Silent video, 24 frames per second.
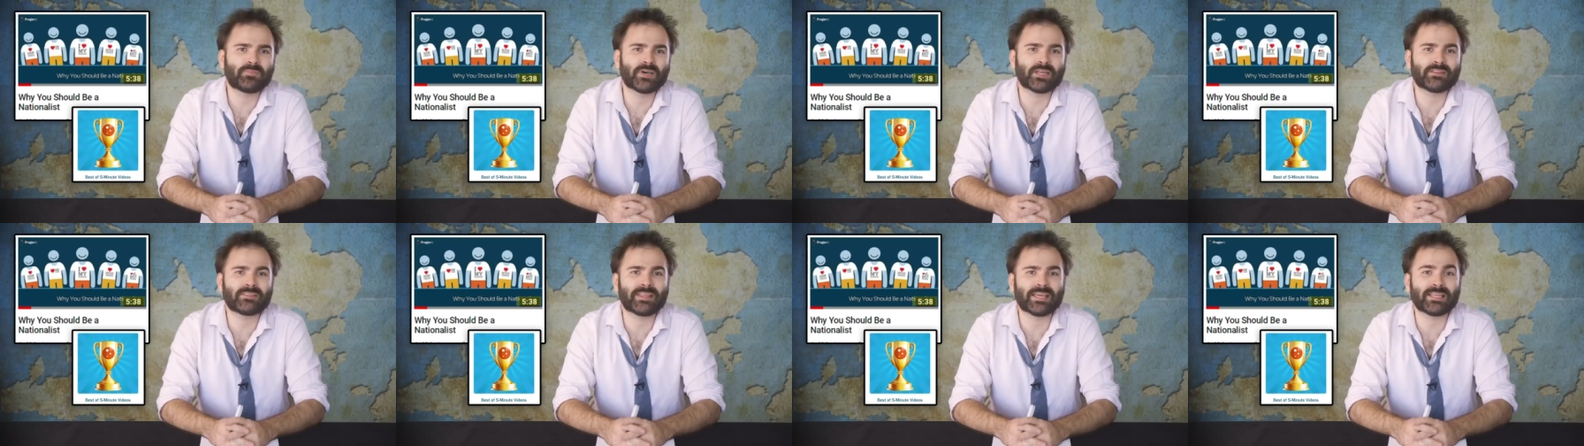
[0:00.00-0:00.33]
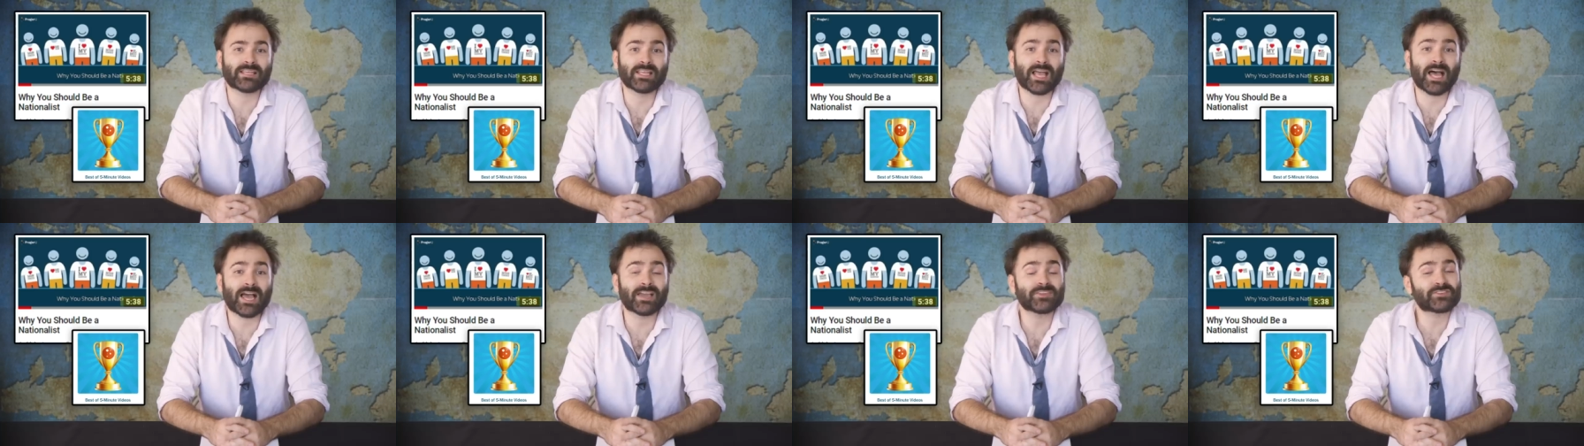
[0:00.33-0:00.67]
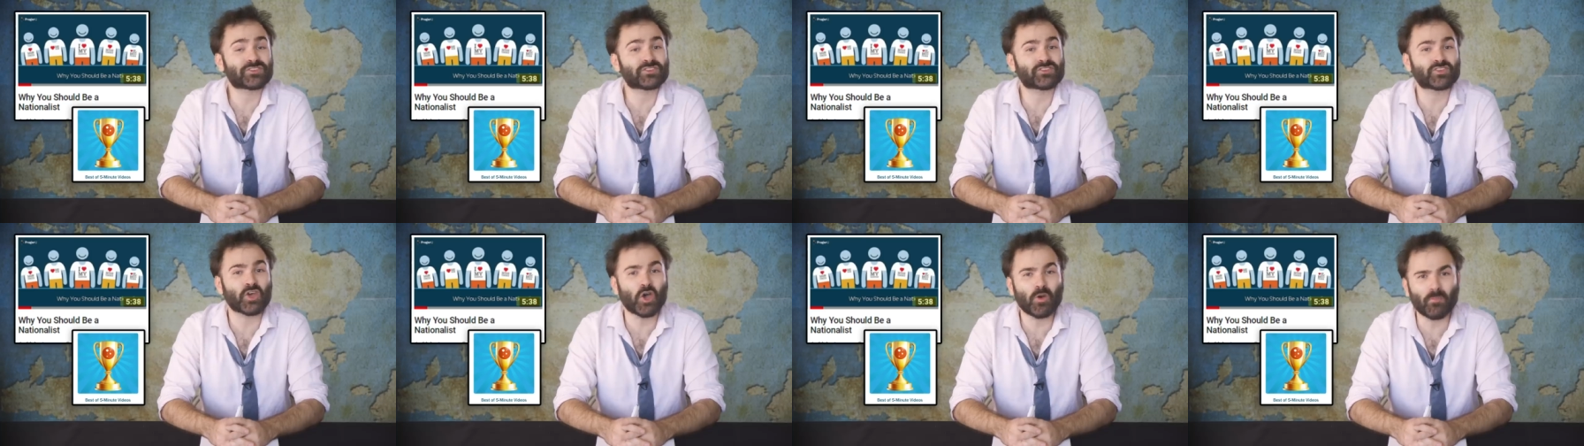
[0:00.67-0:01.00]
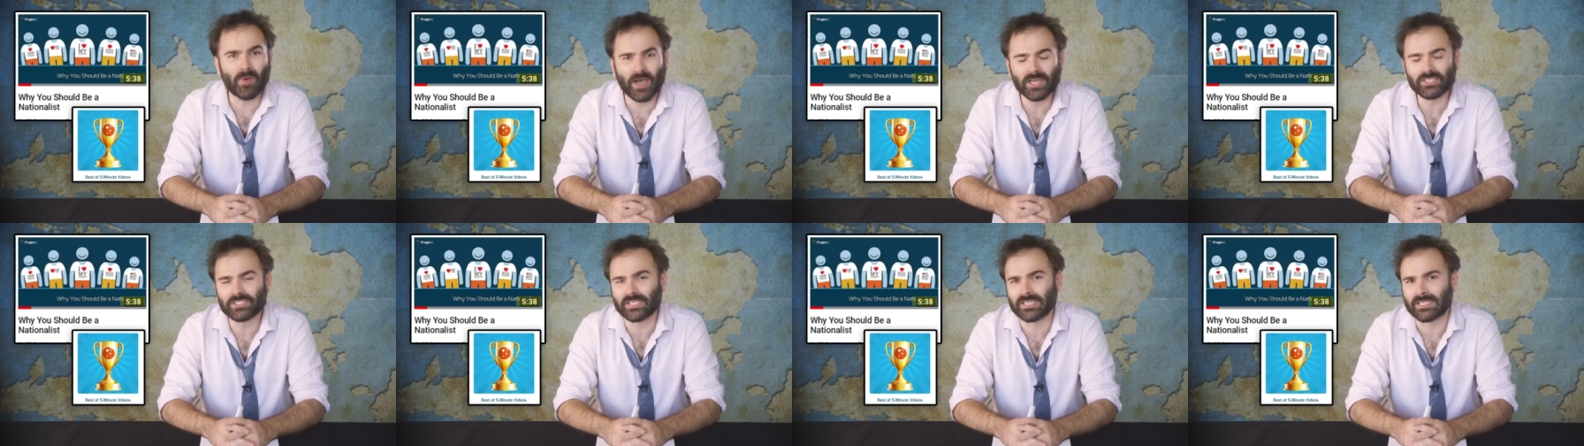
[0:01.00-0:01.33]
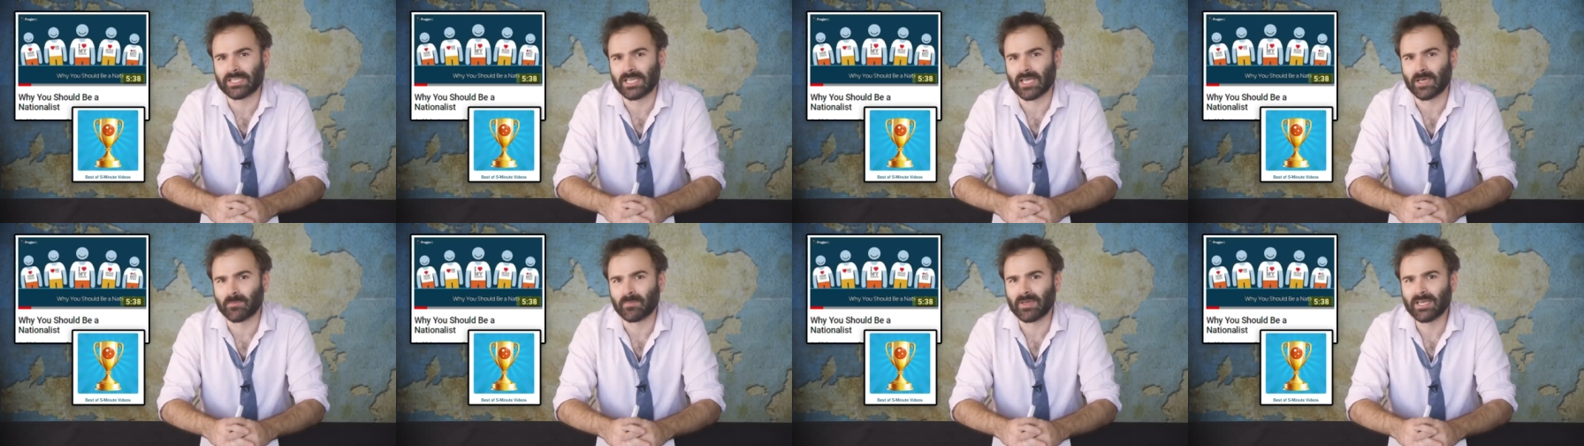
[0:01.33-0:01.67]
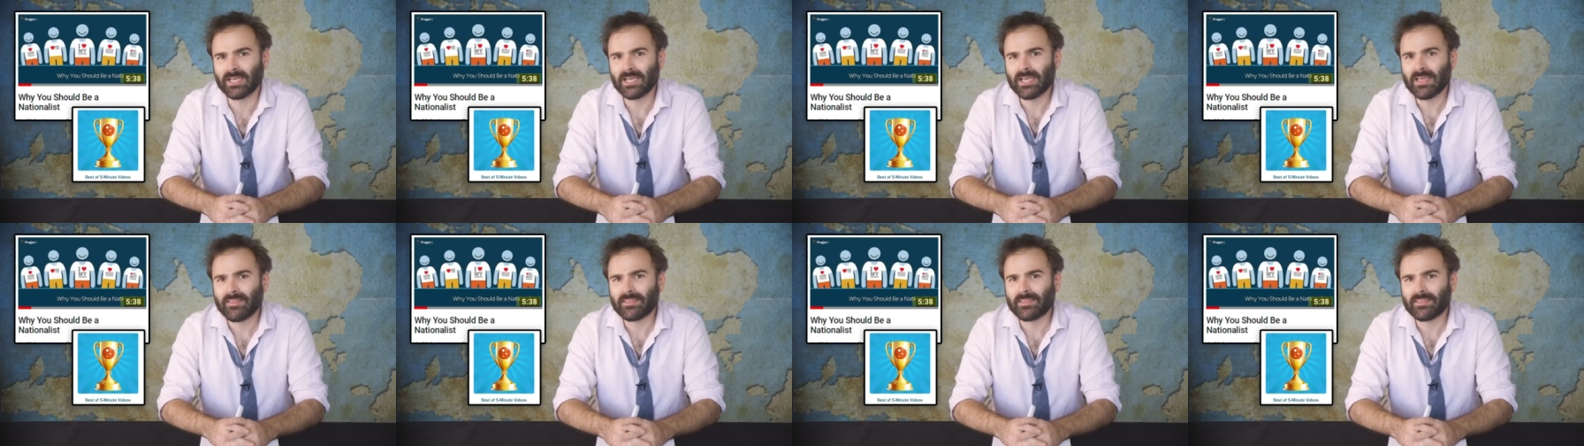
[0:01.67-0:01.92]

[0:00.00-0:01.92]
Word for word: but they lie so much in them